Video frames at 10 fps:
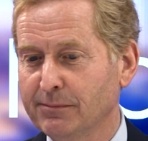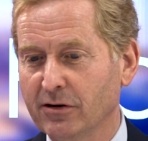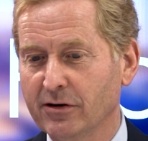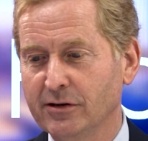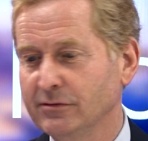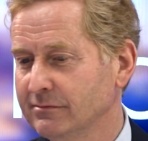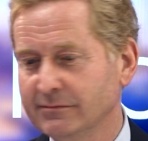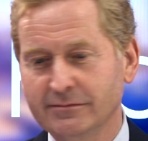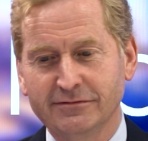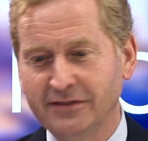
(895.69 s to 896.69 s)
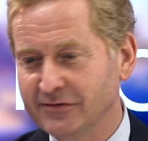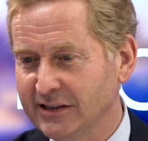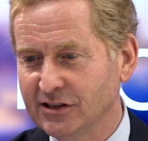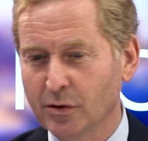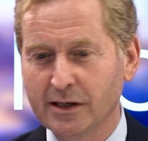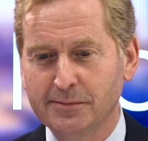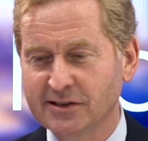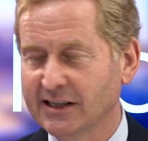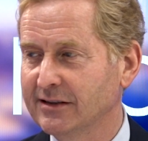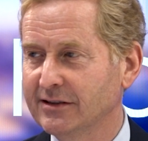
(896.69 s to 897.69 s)
borrow
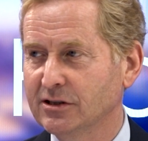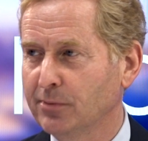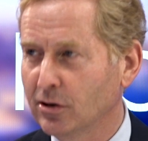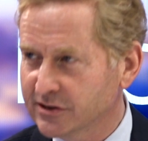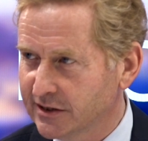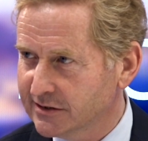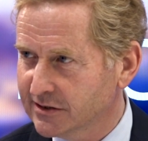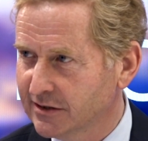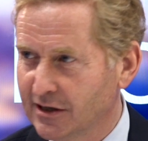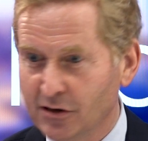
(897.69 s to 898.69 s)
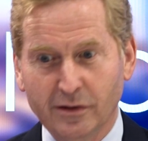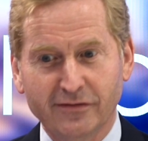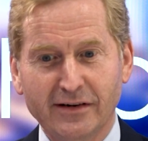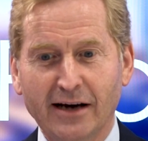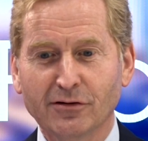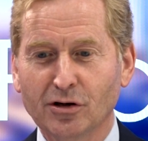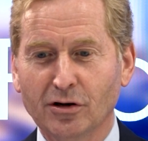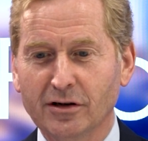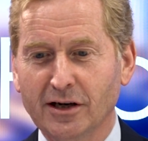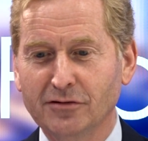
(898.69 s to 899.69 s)
15-20% of the deposits. We've now
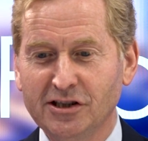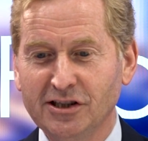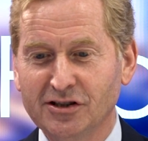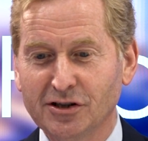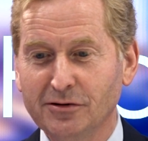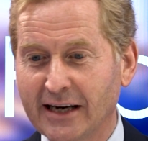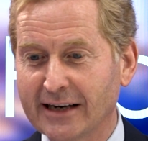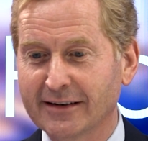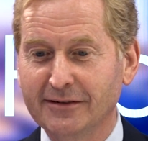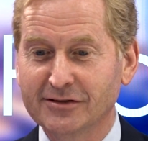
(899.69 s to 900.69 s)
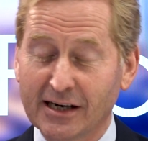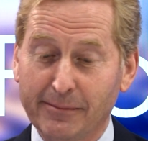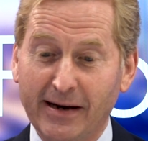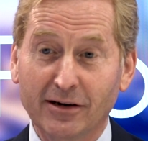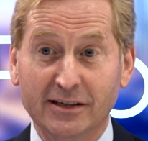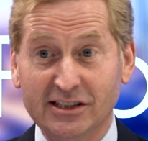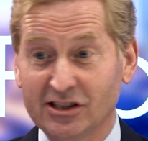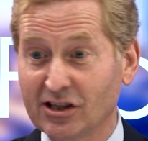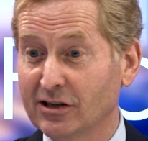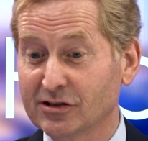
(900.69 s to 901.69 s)
got Rishi Sunak has come out and it
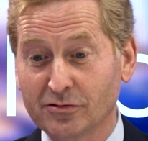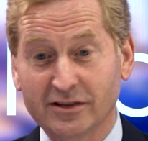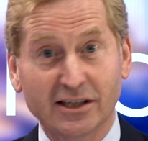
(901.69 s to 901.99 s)
started